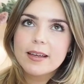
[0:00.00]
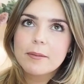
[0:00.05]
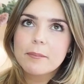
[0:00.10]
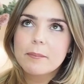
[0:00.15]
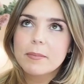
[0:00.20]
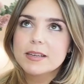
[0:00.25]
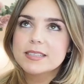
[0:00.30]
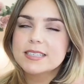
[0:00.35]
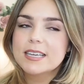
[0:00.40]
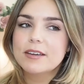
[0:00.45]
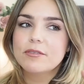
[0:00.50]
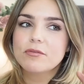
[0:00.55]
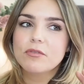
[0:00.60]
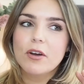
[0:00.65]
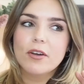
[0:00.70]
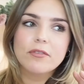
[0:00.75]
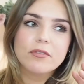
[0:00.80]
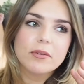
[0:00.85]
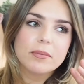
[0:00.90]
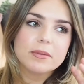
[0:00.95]
my skin
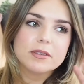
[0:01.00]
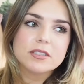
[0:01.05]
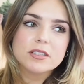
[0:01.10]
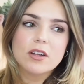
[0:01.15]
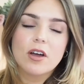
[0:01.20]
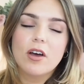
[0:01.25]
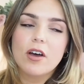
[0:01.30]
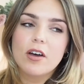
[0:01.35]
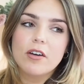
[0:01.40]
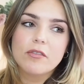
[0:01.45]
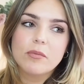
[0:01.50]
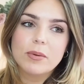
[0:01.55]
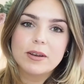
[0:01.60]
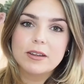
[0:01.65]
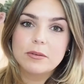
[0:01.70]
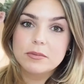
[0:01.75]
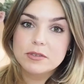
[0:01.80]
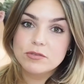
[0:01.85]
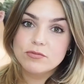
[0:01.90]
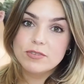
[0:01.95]
right from the start of when
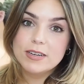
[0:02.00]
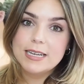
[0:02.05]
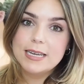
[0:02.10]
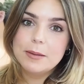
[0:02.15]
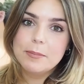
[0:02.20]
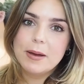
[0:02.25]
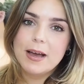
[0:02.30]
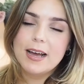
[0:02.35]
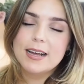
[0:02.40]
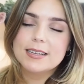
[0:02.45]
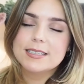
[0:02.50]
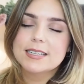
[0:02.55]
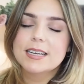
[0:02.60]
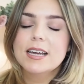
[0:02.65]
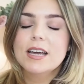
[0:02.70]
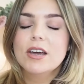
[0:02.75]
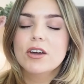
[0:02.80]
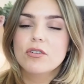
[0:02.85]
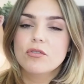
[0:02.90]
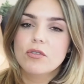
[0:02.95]
it was really bad
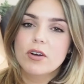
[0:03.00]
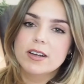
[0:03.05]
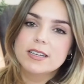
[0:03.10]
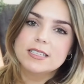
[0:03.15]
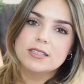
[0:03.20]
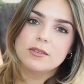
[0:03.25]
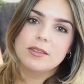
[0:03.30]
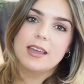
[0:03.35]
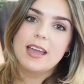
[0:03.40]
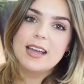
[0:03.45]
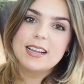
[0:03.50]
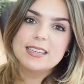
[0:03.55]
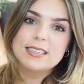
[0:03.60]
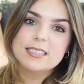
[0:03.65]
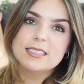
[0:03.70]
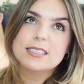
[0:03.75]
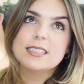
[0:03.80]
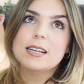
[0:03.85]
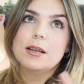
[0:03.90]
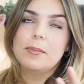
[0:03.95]
right until the
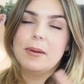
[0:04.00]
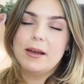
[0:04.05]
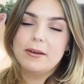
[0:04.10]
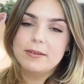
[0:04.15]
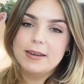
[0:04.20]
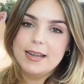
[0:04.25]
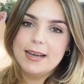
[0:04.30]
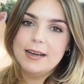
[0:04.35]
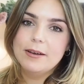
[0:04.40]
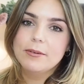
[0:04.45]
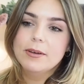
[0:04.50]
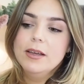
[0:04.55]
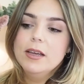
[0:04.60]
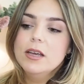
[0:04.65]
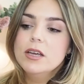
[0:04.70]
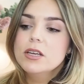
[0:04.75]
end, till about now.